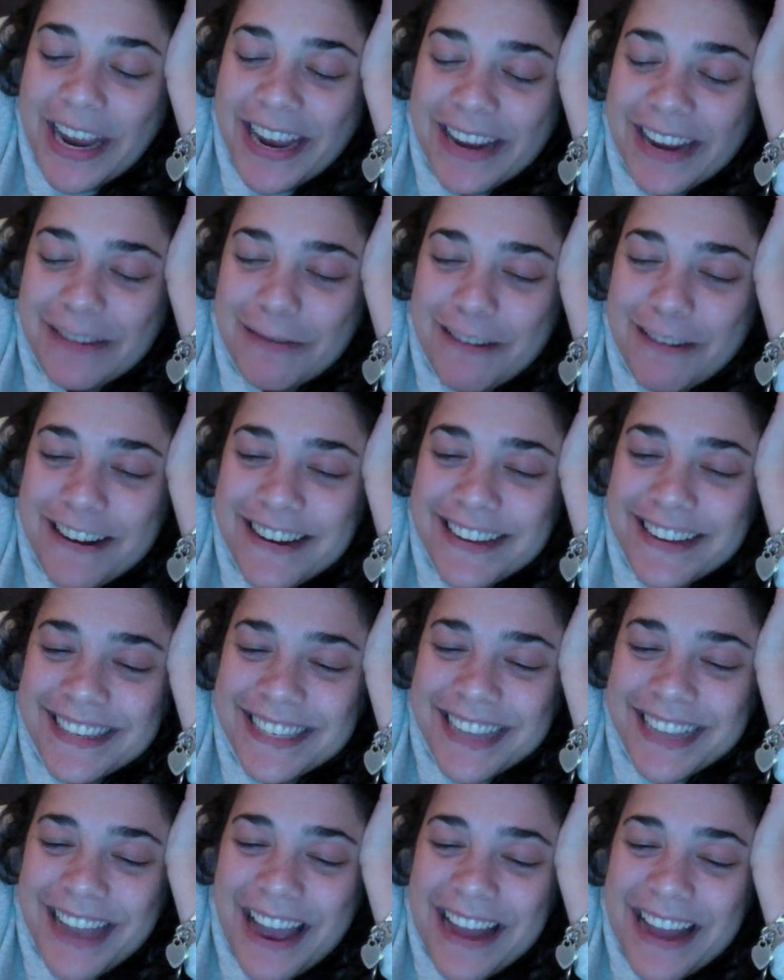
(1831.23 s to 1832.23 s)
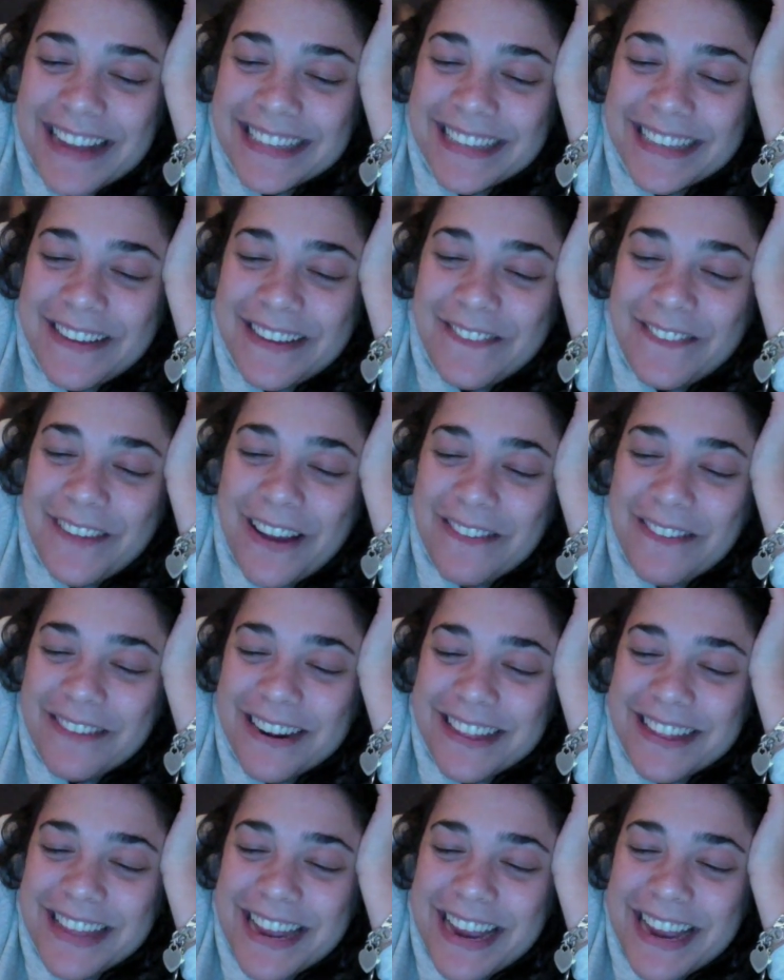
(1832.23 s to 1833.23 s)
It was as if
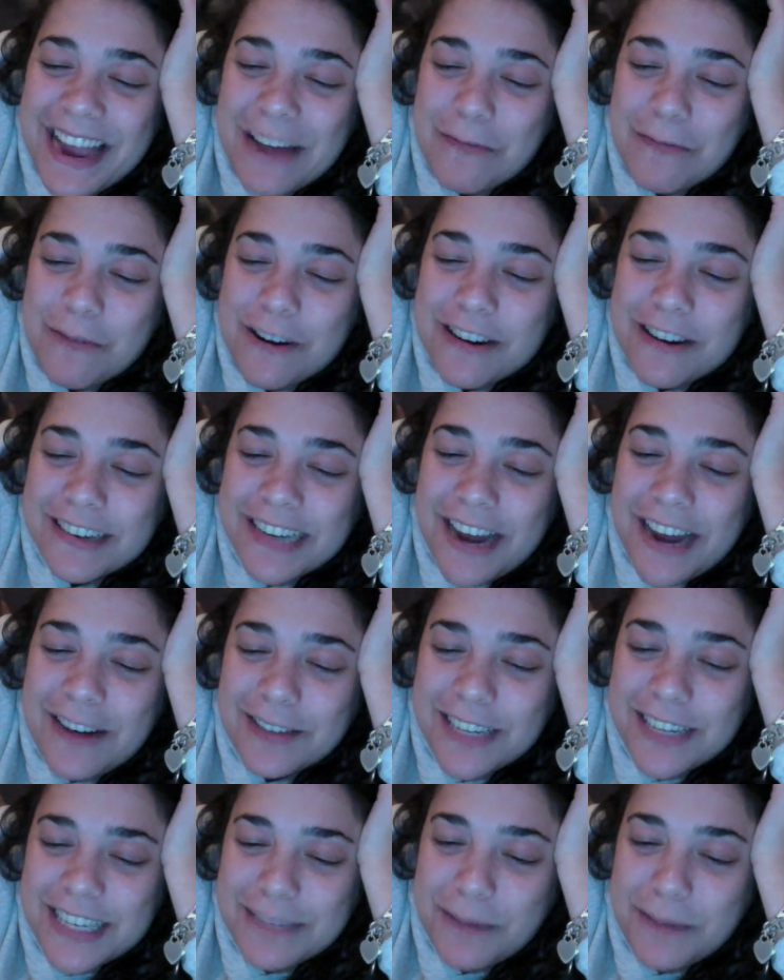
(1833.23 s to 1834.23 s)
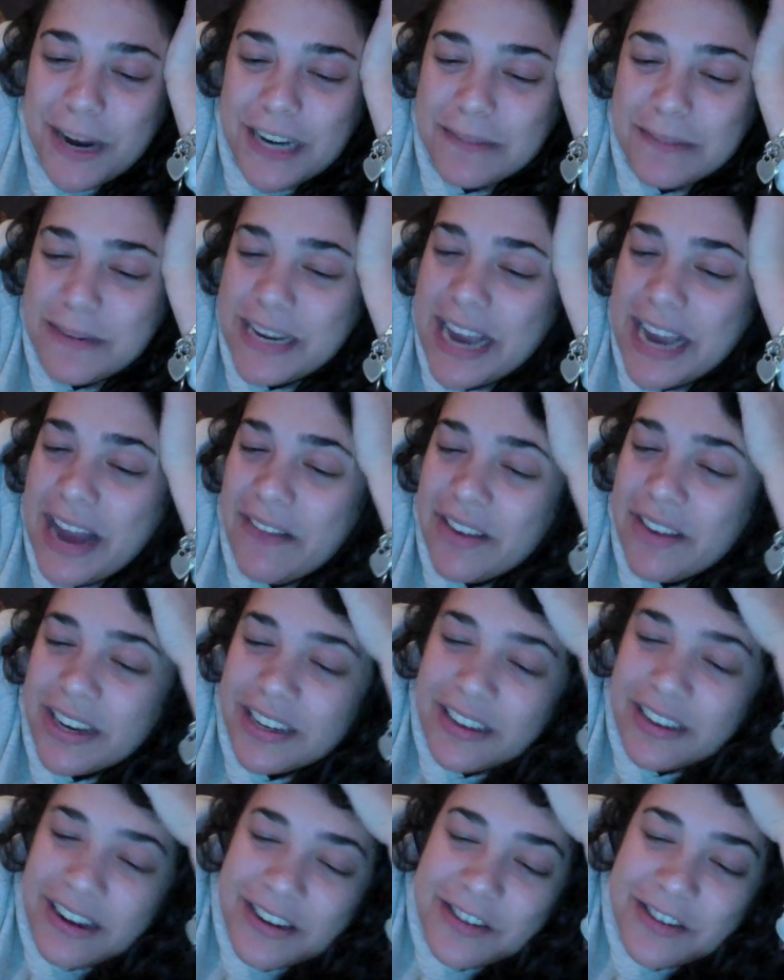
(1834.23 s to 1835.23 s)
everything had worked out despite me having
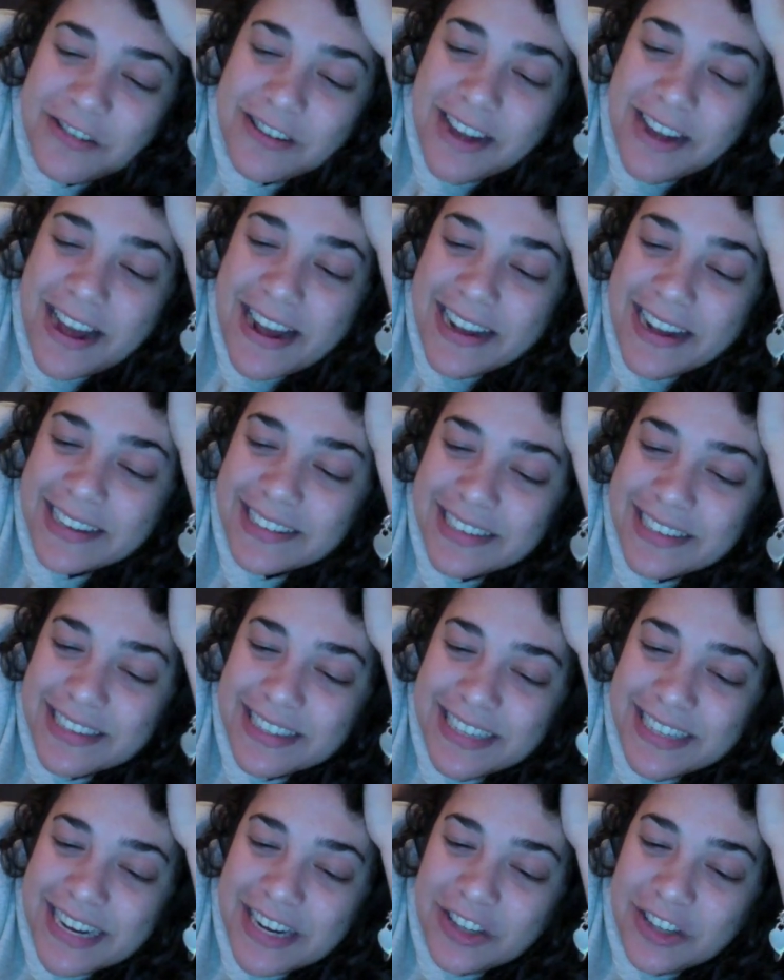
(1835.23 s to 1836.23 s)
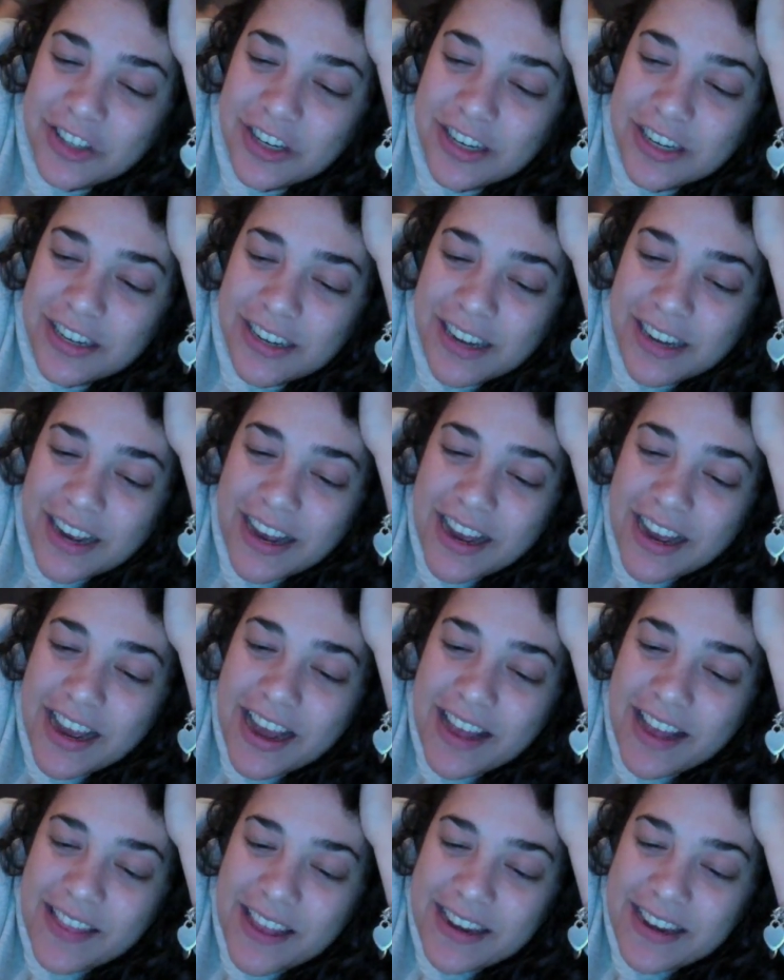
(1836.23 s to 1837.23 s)
an underlying sensation
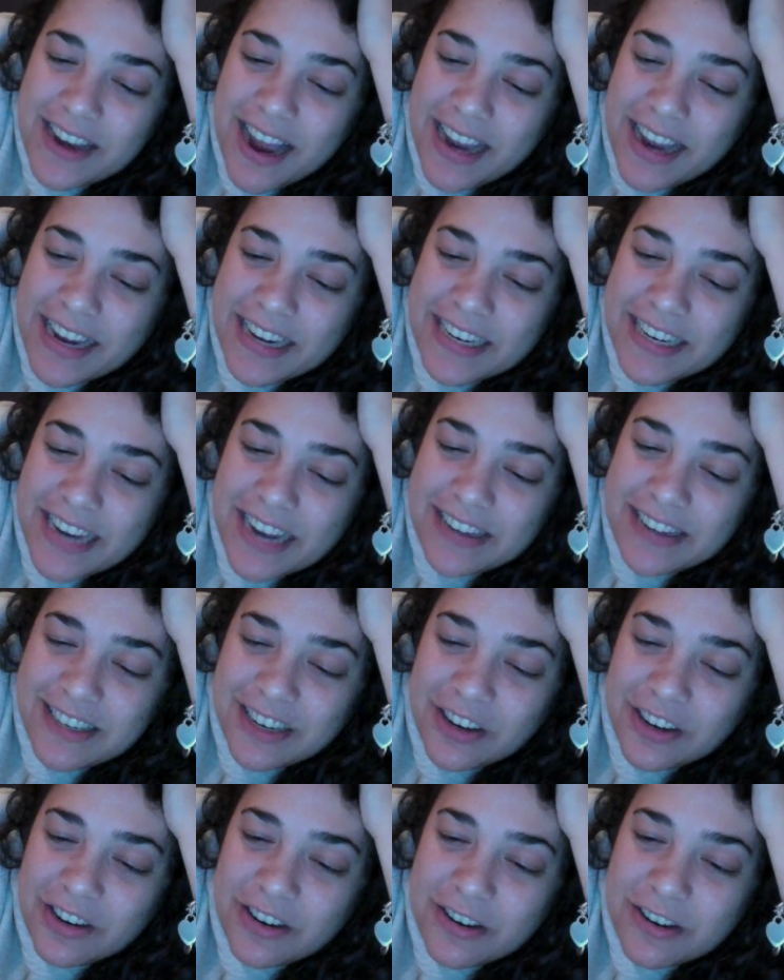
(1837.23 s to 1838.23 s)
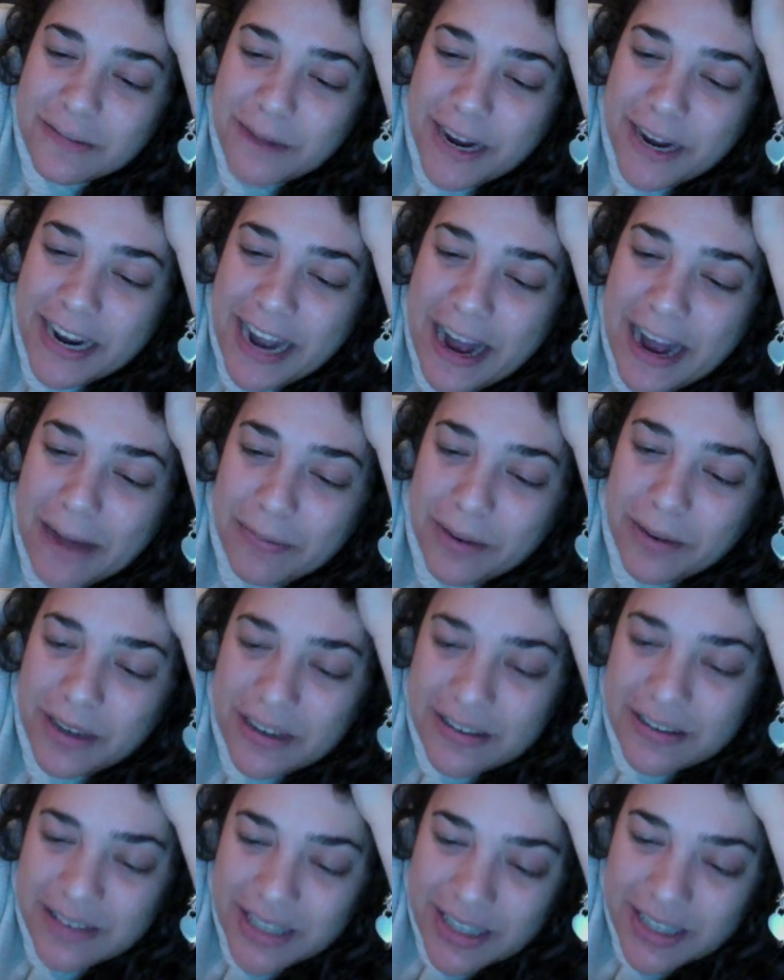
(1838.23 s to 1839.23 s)
that I had yet to earn my
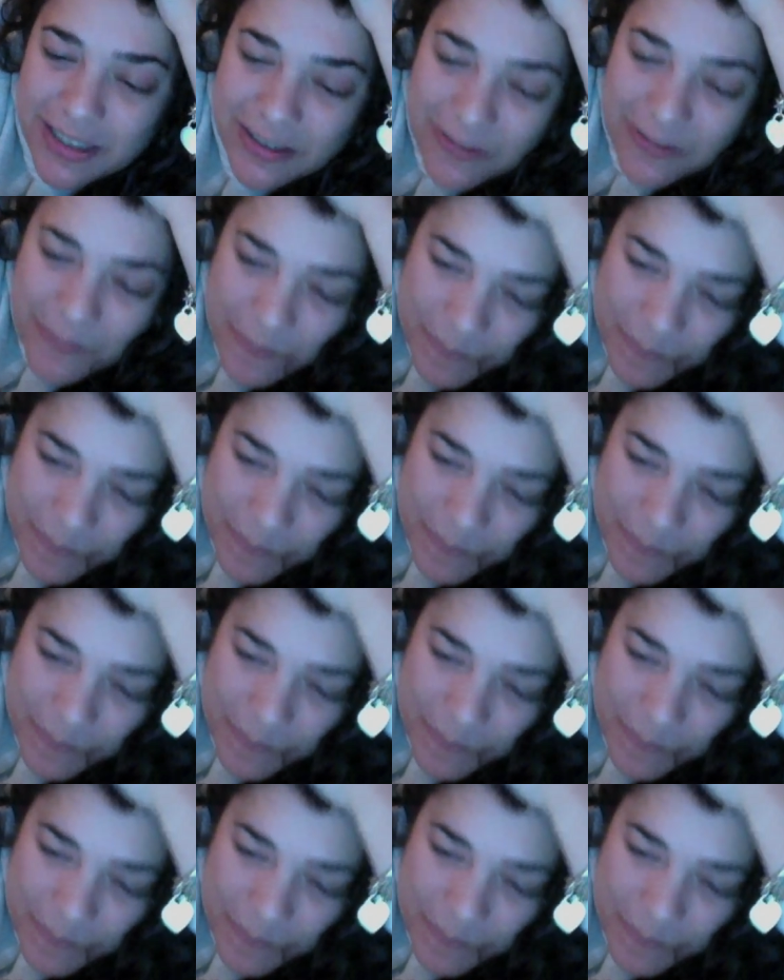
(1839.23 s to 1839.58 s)
happiness.